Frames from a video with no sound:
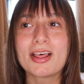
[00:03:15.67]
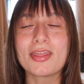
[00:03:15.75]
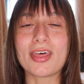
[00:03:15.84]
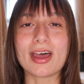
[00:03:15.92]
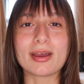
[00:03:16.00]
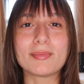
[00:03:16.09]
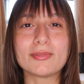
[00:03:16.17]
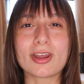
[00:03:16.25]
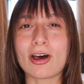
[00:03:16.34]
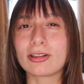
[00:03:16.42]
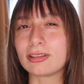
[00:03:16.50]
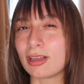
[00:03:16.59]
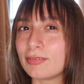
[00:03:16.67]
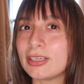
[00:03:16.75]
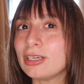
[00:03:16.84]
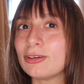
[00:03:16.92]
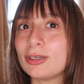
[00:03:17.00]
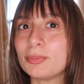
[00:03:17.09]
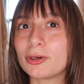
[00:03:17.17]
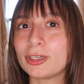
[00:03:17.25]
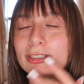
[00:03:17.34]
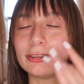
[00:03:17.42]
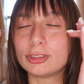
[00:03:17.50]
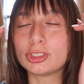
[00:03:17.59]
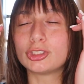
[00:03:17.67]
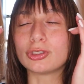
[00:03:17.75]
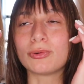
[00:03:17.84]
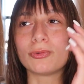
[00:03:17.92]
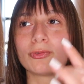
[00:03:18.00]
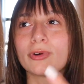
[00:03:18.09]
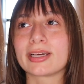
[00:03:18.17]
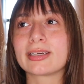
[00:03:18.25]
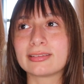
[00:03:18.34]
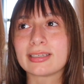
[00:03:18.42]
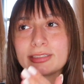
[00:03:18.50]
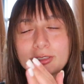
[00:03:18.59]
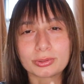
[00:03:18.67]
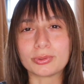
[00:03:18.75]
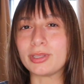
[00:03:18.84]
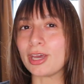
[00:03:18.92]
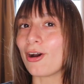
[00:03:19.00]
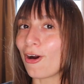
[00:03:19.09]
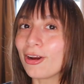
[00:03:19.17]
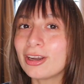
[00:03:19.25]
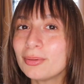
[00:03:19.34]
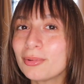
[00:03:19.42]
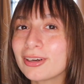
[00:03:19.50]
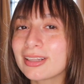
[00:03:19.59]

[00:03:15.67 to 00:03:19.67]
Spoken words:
them not loving you anymore, and you just don't recognize who they are anymore.